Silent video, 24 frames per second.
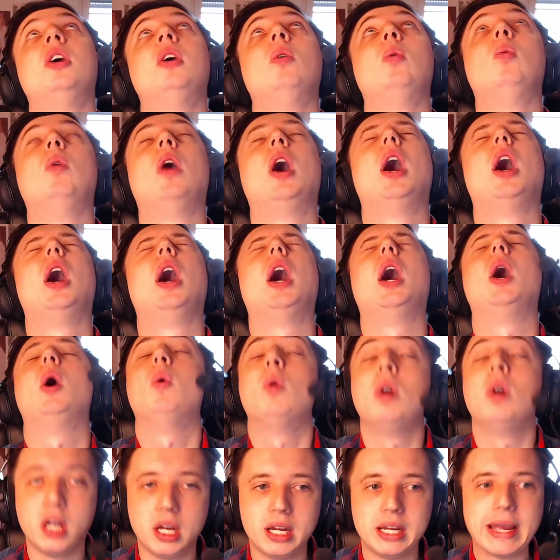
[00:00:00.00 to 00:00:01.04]

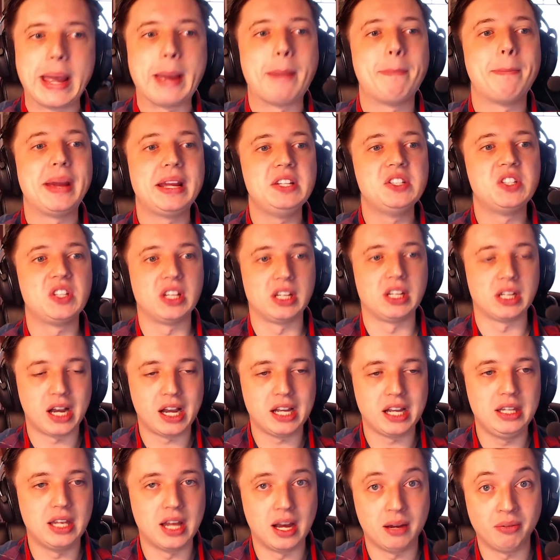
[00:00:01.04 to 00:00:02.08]
wow amazing. I
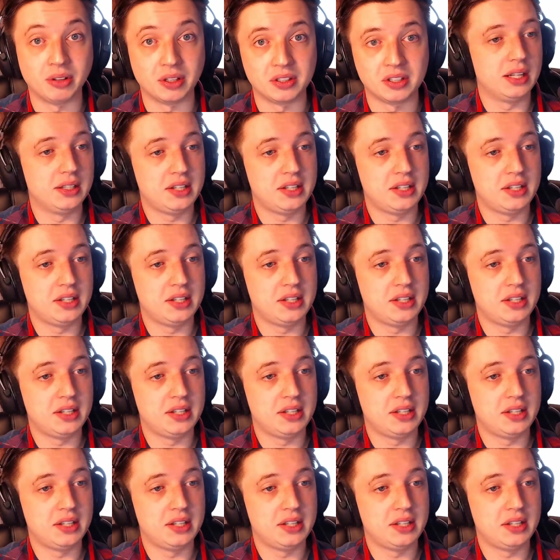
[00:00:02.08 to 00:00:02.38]
love it.